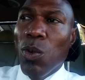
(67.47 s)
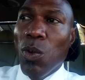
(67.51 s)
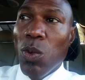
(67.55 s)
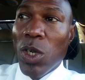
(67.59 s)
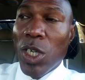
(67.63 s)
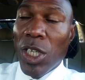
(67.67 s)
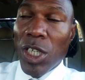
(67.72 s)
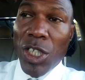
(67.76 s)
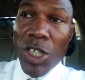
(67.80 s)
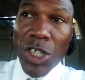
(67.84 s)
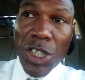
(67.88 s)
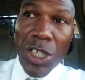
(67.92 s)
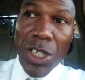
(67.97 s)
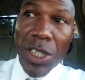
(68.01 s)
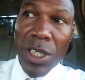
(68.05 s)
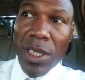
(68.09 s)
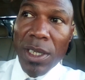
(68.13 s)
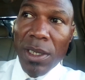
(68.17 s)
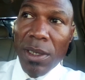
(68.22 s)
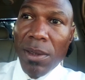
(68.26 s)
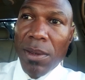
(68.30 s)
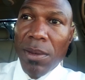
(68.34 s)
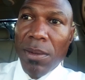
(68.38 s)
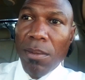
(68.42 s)
which
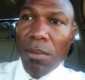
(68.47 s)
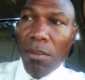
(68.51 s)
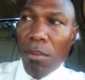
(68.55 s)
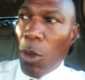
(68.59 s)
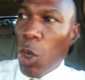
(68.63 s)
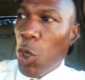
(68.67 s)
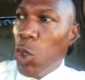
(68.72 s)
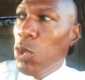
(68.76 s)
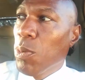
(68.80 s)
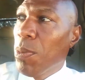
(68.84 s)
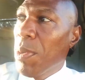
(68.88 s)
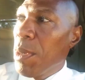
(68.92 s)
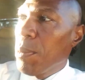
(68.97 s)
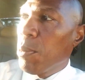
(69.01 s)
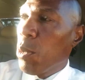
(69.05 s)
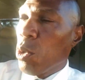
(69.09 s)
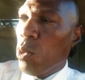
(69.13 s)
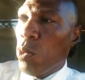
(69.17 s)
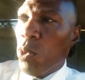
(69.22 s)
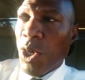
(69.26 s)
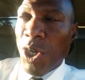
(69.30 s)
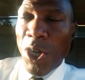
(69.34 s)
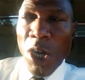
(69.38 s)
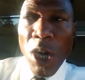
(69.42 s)
most people would